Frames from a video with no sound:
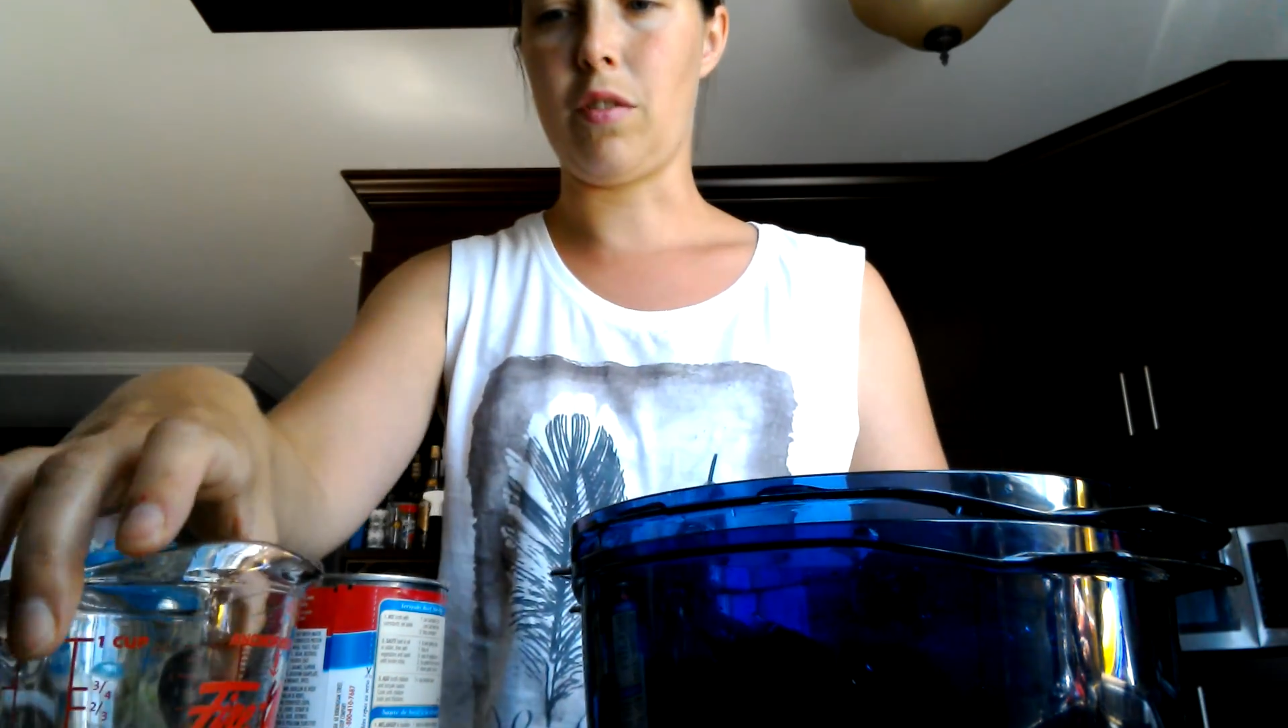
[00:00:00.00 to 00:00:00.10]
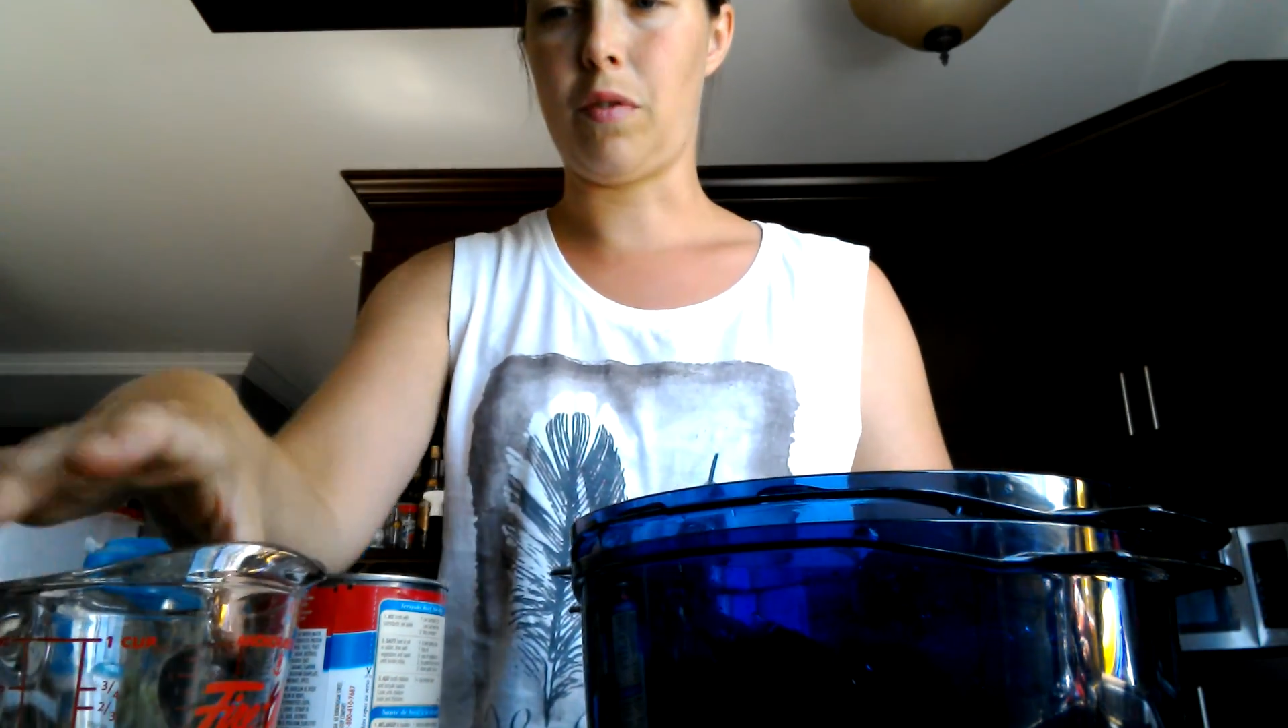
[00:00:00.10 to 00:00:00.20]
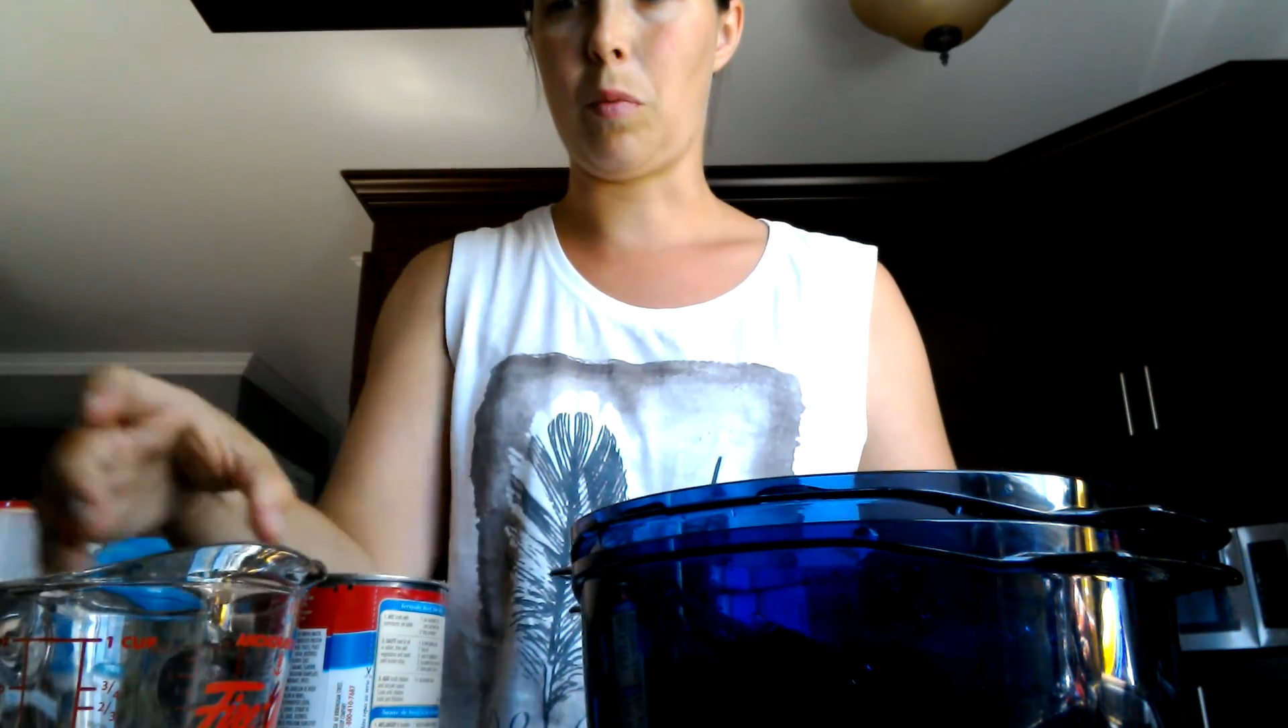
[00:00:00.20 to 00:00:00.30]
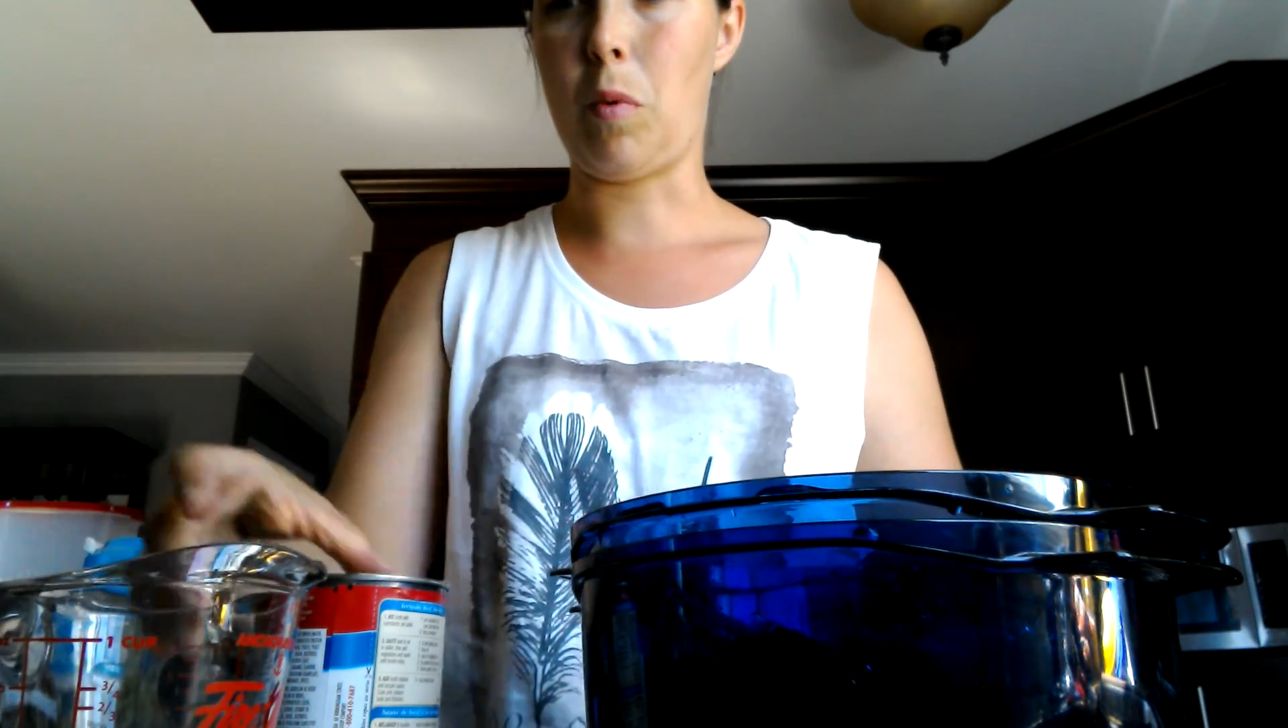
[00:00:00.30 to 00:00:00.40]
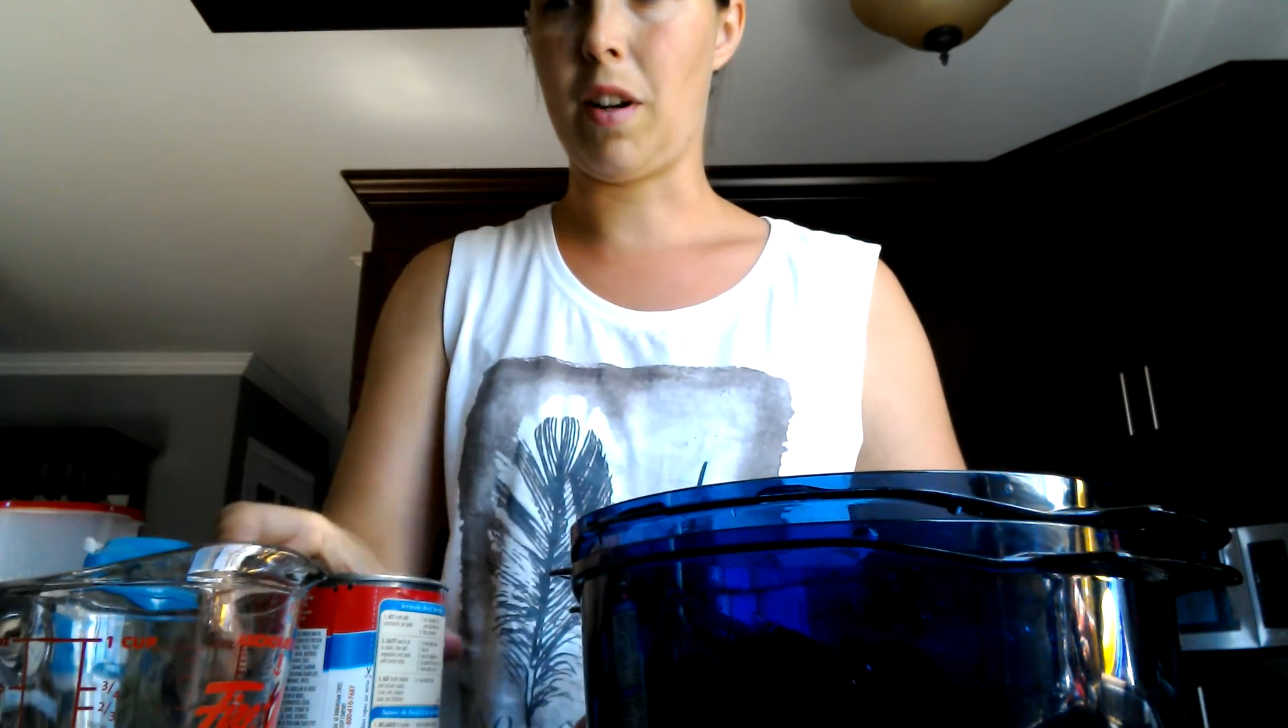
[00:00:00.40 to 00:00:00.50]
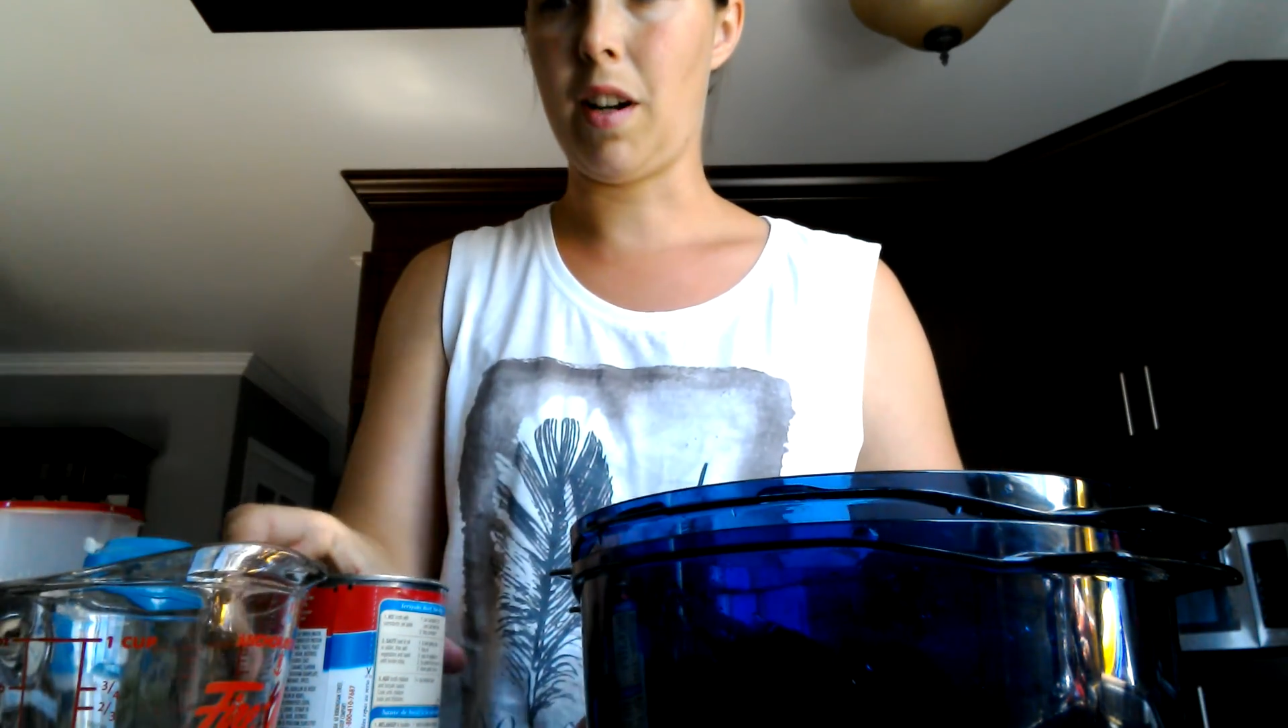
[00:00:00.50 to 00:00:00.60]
for 1